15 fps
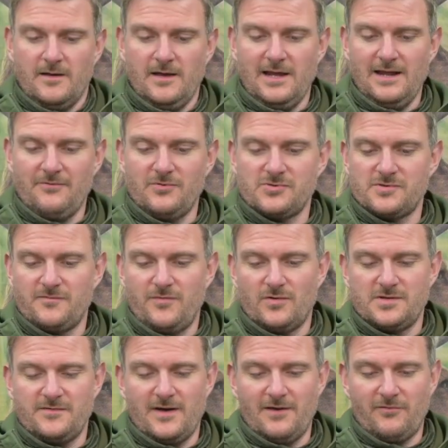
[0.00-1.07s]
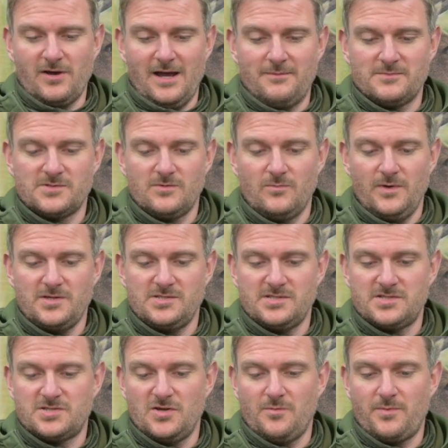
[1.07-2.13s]
1145 grams, which
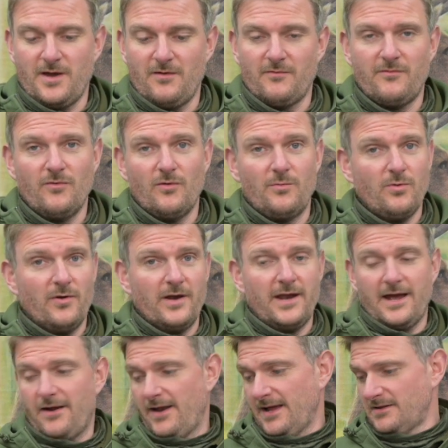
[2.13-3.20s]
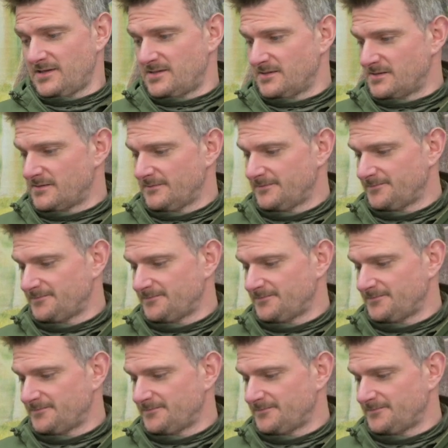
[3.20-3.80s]
is £2 4.9 ounces.